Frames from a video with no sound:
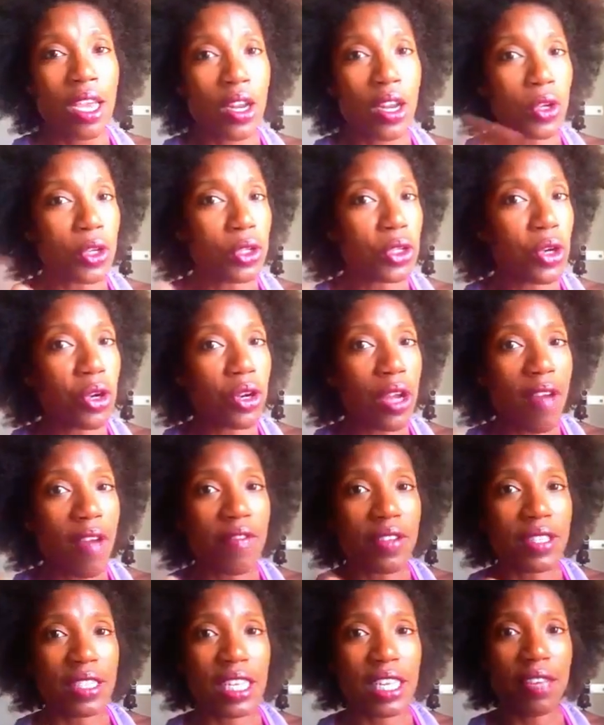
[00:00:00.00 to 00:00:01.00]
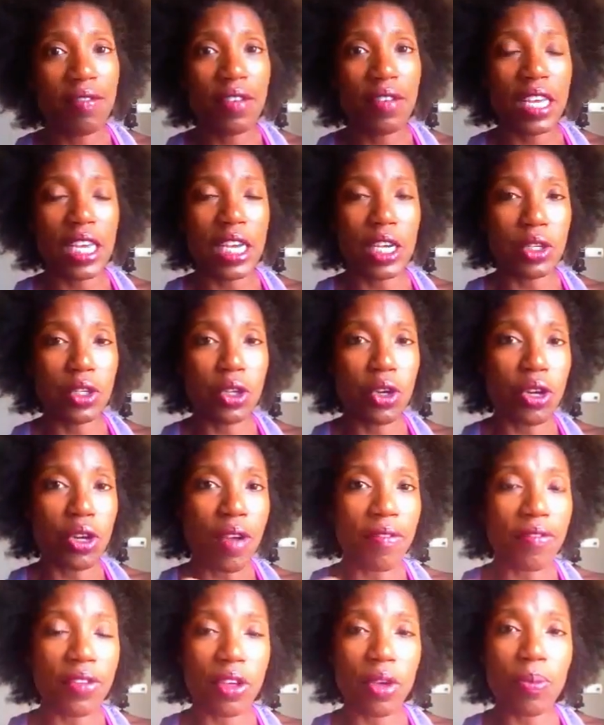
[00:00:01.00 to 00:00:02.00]
You turn off the TV, you turn
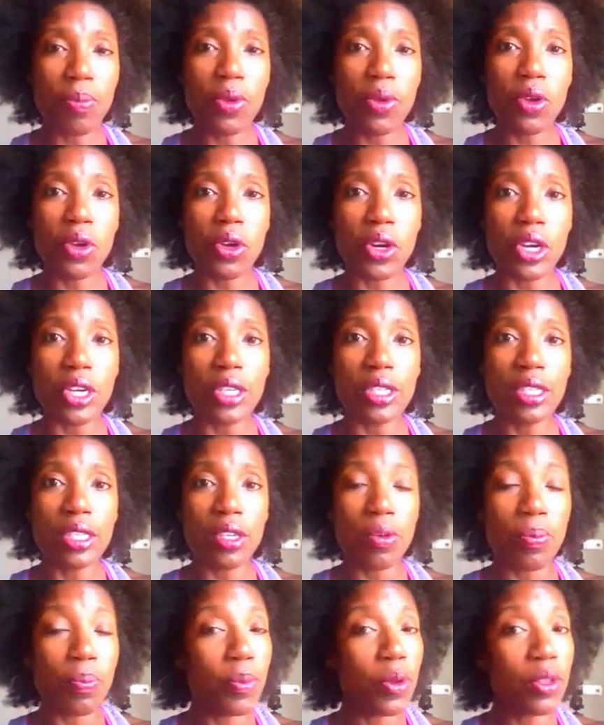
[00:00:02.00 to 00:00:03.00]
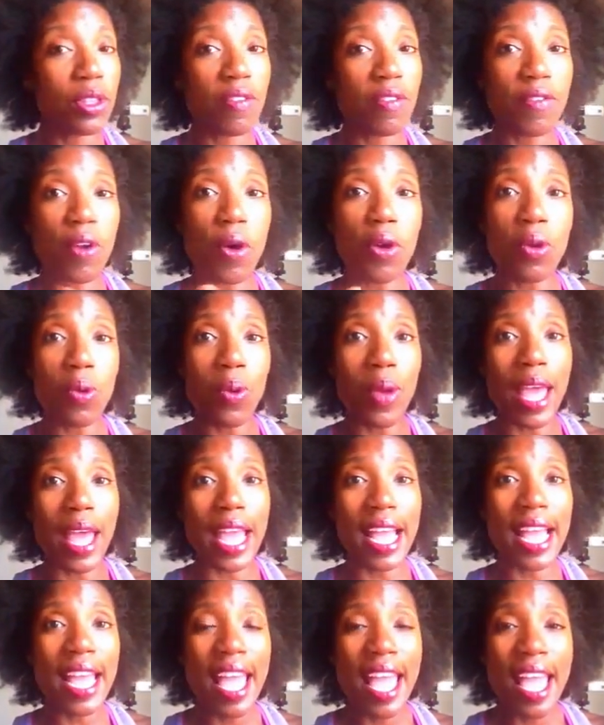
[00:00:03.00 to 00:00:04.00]
off the computers, you put the phone
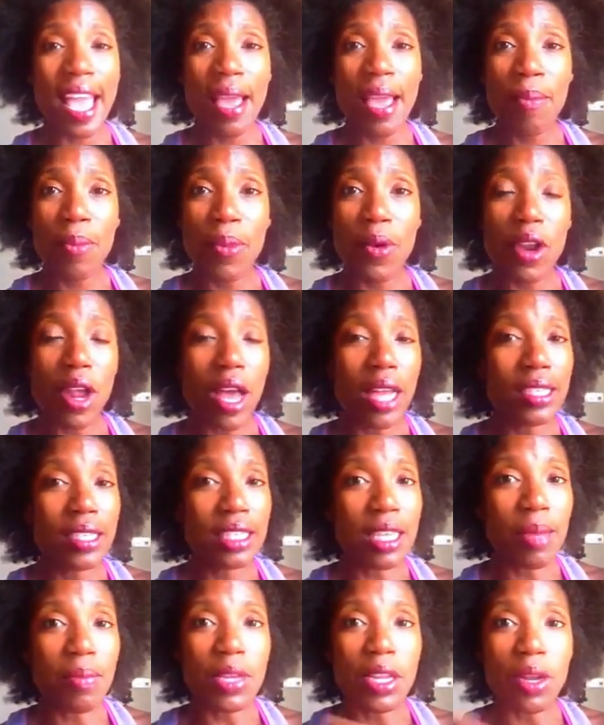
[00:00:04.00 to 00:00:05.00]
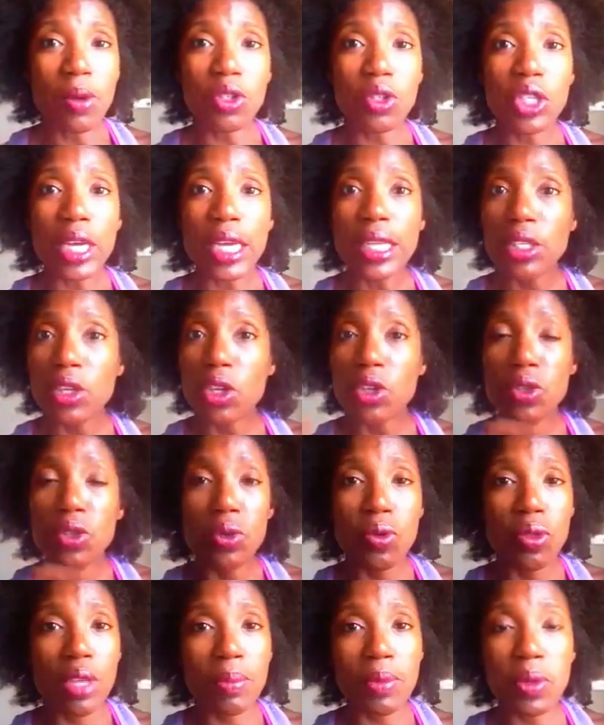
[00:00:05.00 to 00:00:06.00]
away, put on some, gentle,
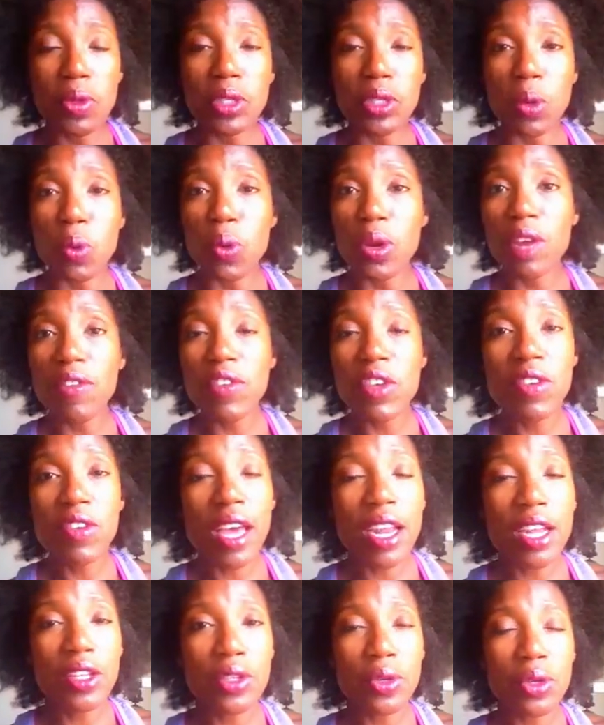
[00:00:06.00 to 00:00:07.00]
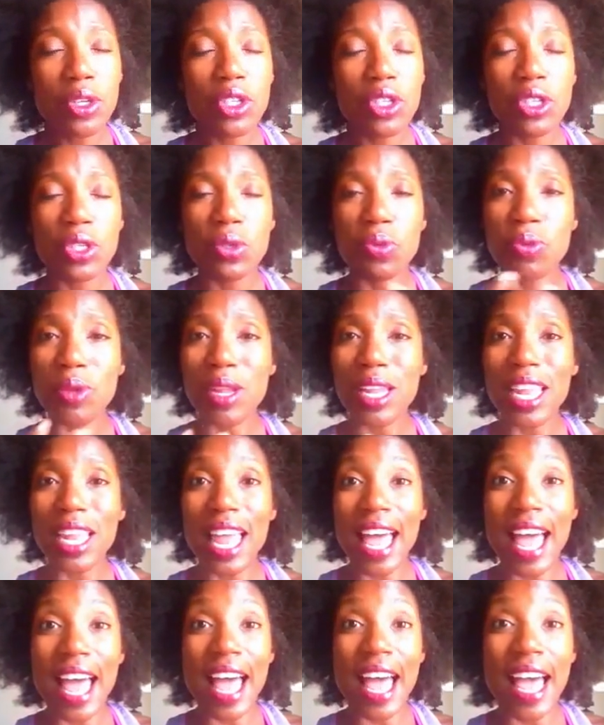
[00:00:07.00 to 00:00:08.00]
soothing music, whatever you've got to do to just
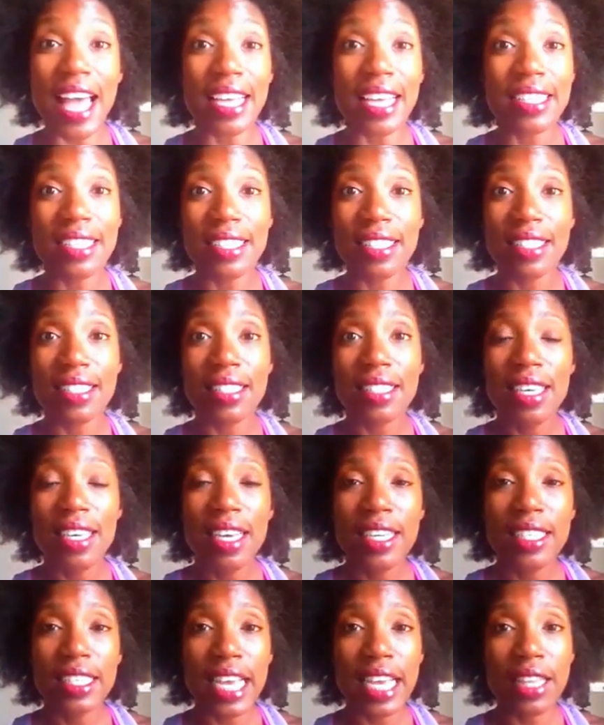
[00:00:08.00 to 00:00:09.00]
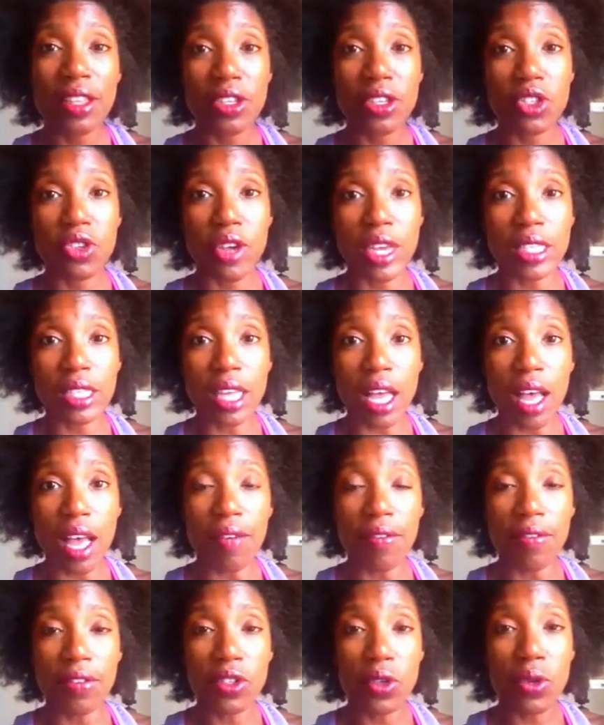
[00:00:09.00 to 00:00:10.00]
relax. Take the stress
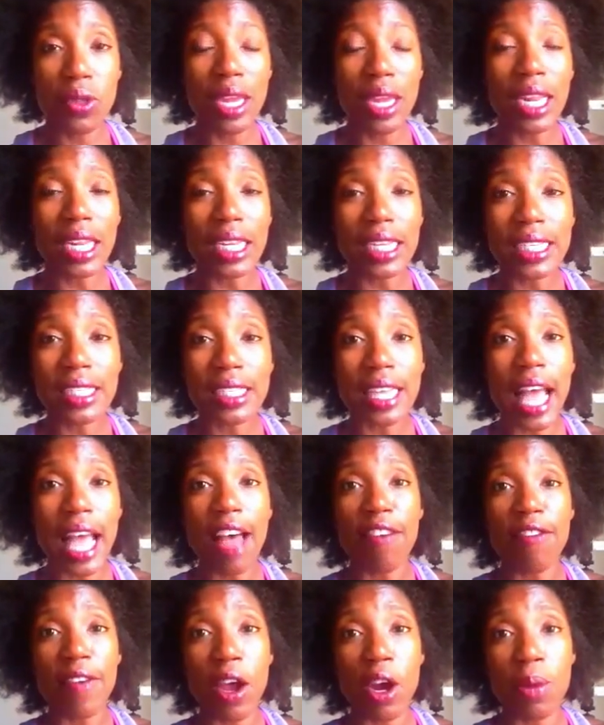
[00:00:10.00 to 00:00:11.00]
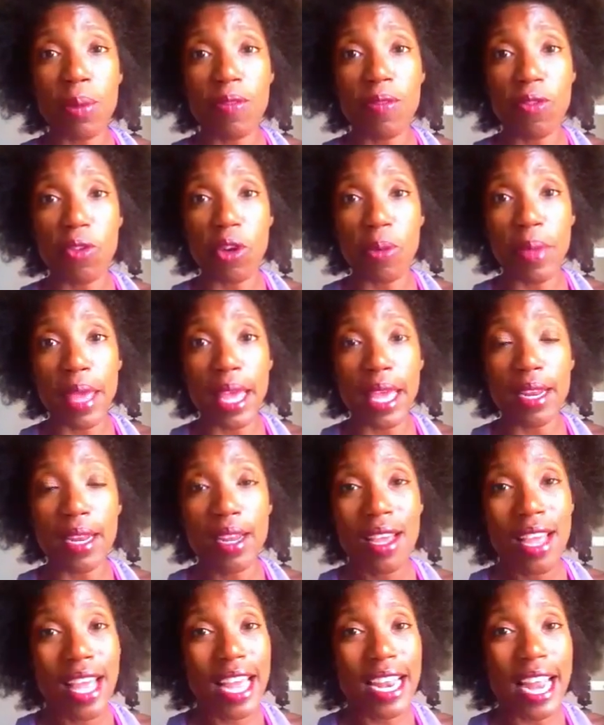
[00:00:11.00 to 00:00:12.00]
off. Do that at least a half hour before bed.
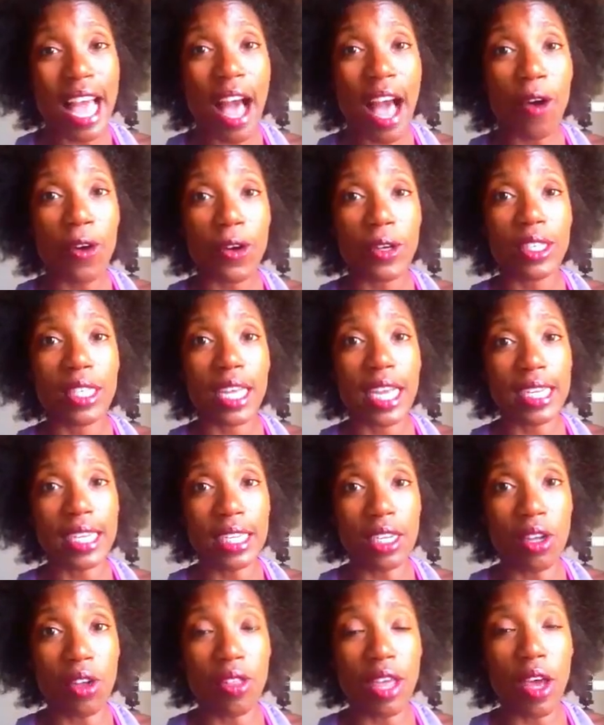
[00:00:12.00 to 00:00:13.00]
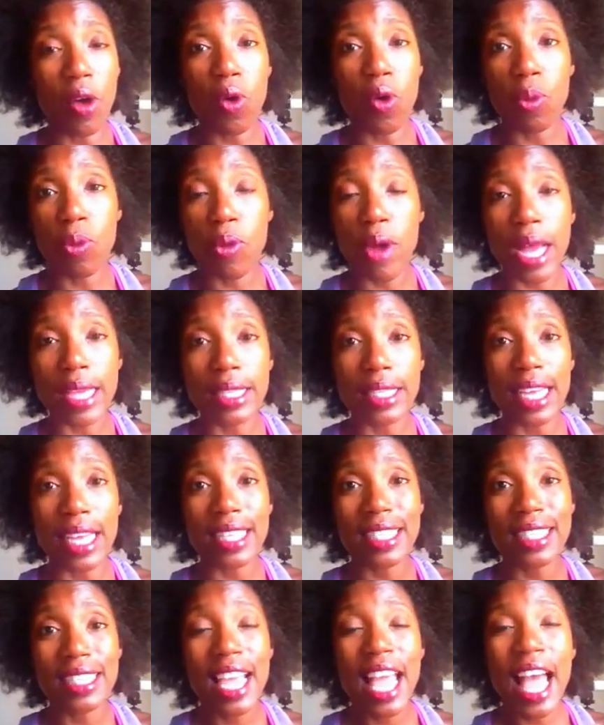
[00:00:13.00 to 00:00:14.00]
An hour is ideal, that whole
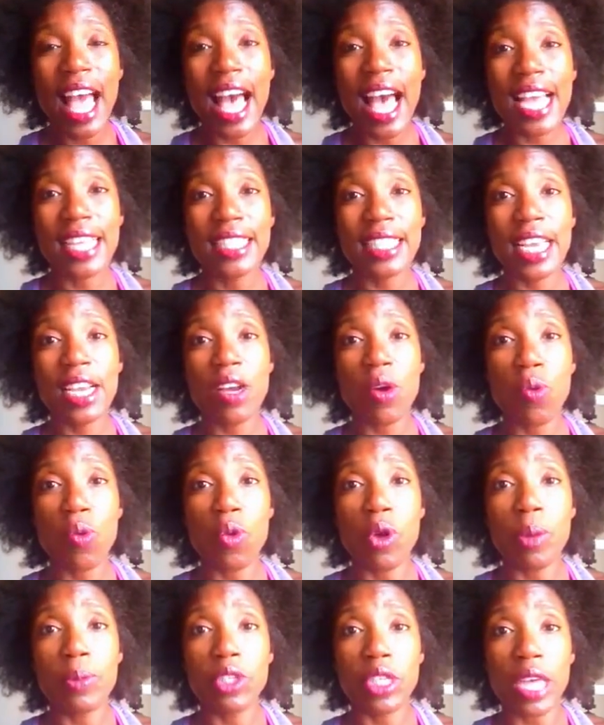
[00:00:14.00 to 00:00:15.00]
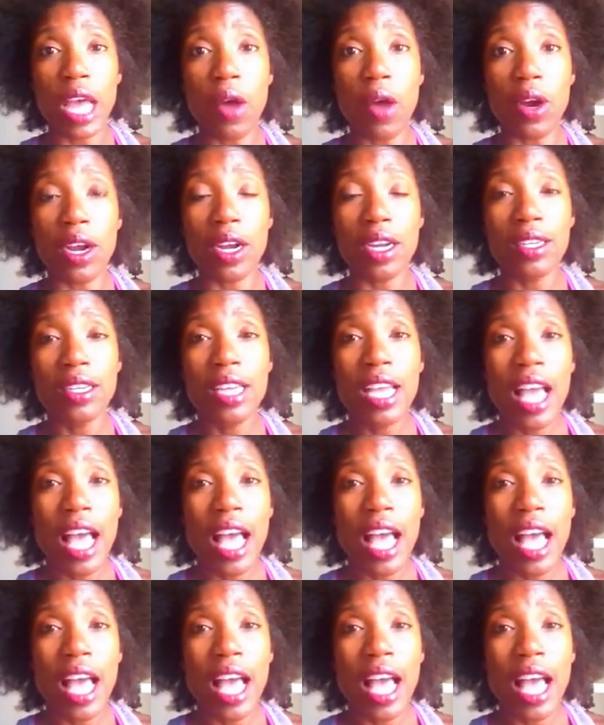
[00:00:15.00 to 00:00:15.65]
process. I take a warm shower.